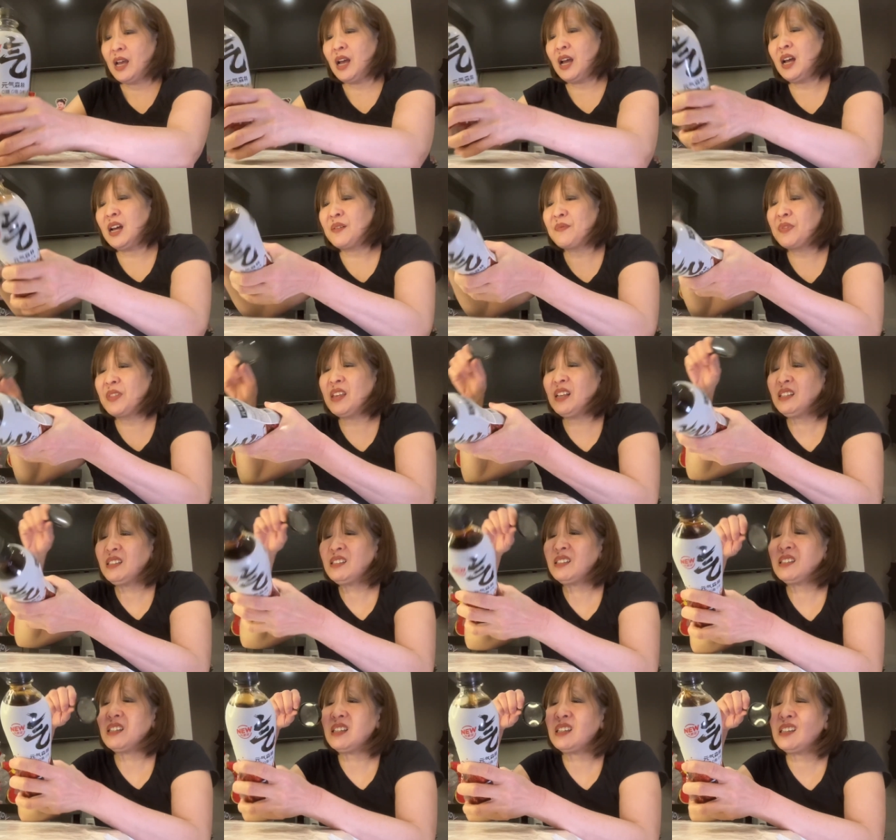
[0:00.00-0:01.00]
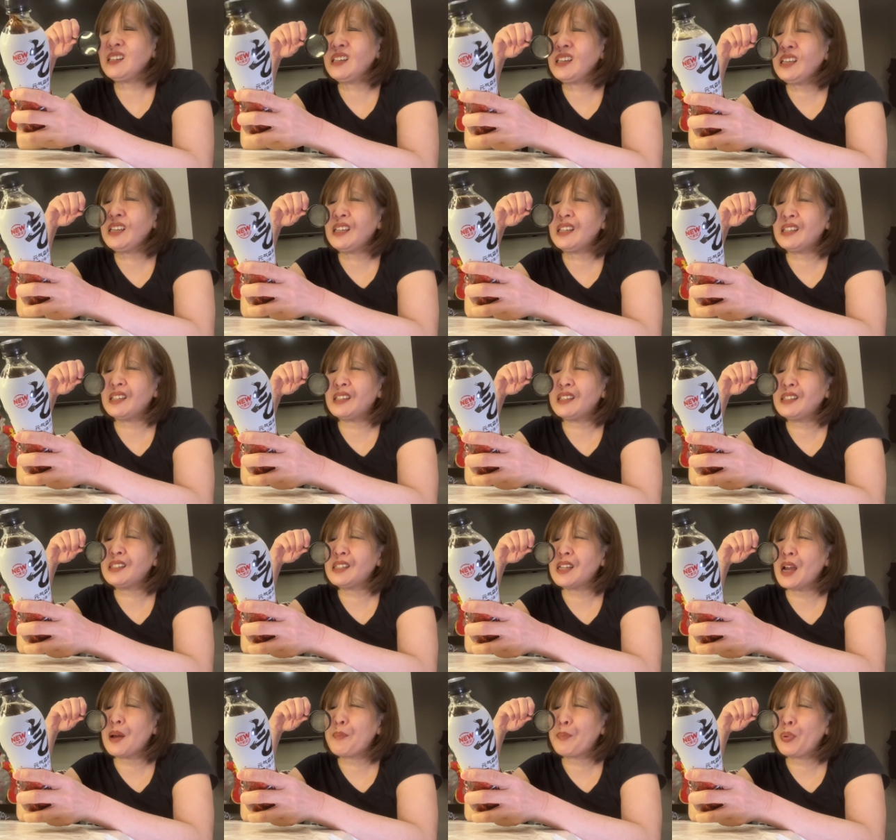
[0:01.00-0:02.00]
Um, this
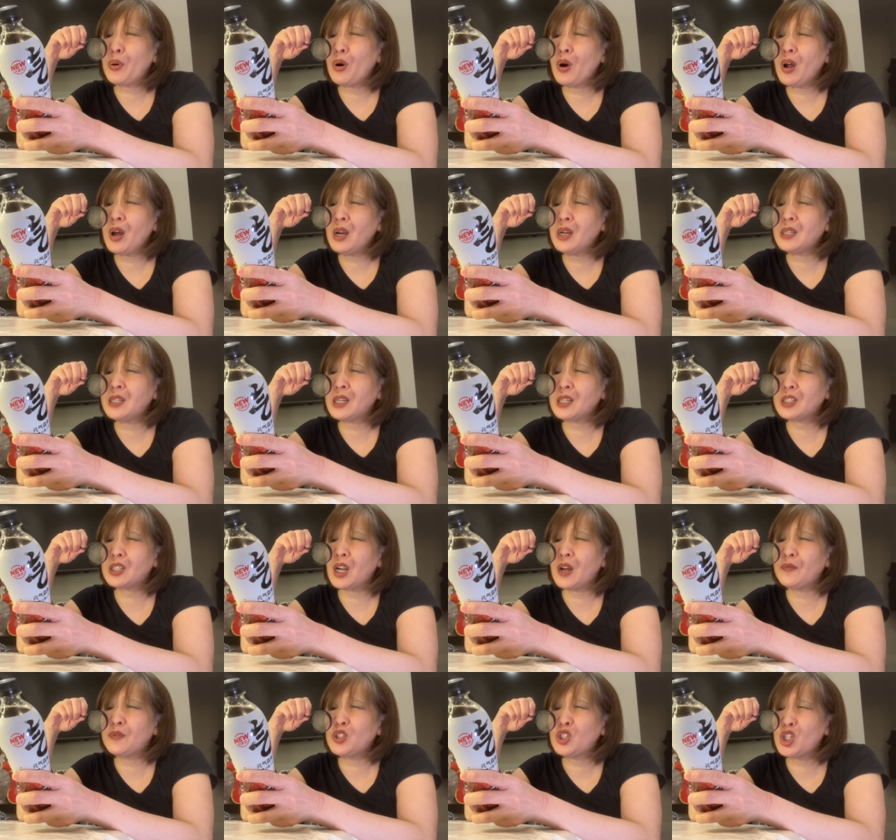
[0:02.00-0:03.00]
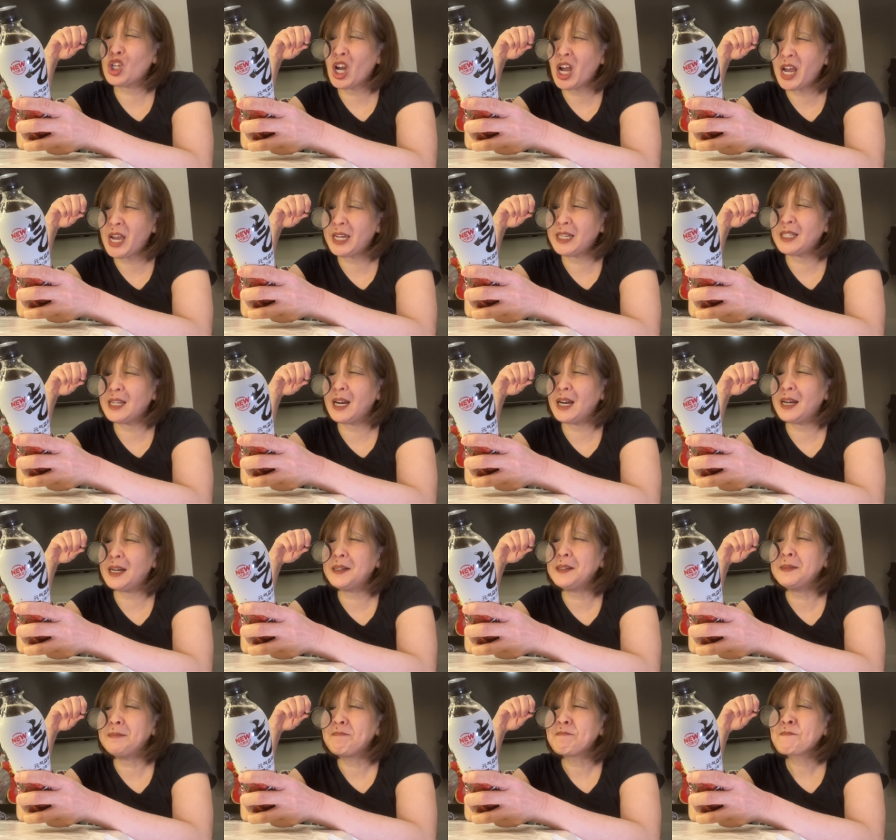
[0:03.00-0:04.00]
is a product of China